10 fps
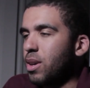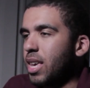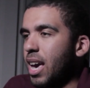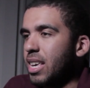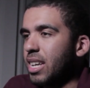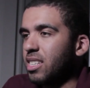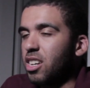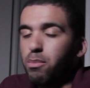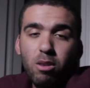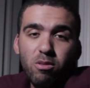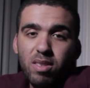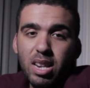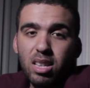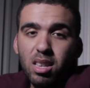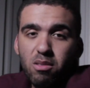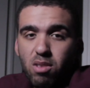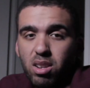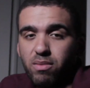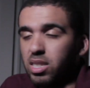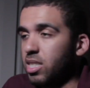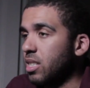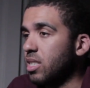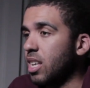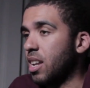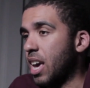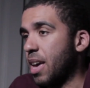But yeah, he hasn't come out with anything relevant since then,